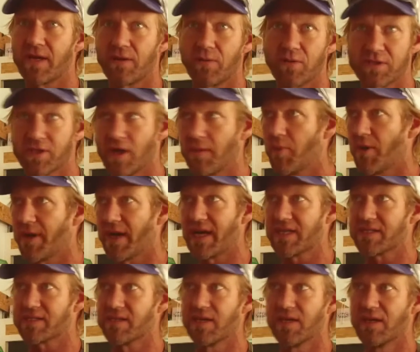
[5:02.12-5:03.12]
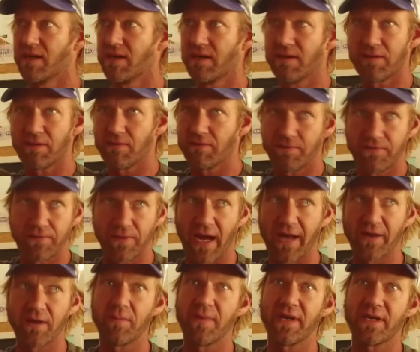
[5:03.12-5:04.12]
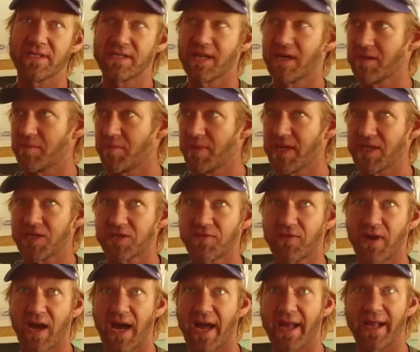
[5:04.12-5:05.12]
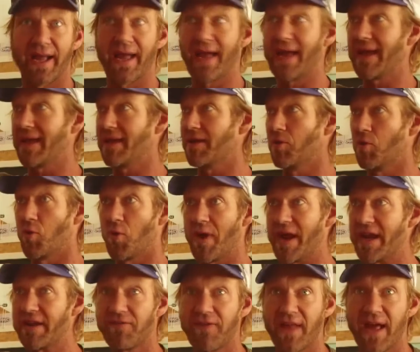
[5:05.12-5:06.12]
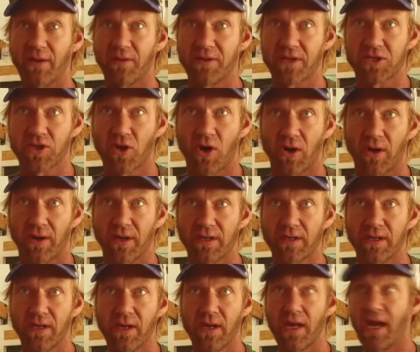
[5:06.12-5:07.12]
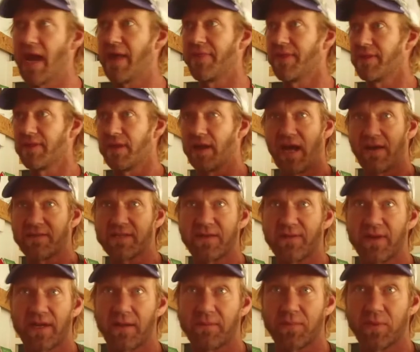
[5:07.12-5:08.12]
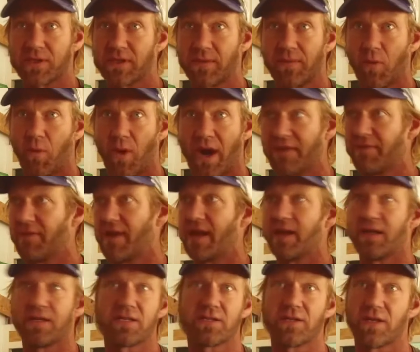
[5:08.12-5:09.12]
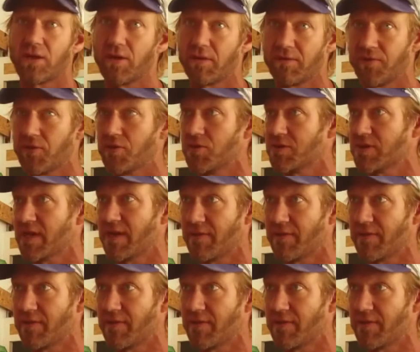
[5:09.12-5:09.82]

no point us 100 meters down the beach flying a red flag with a shark on it, and then the lifesaving club puts up a white flag. It's just going to confuse everyone.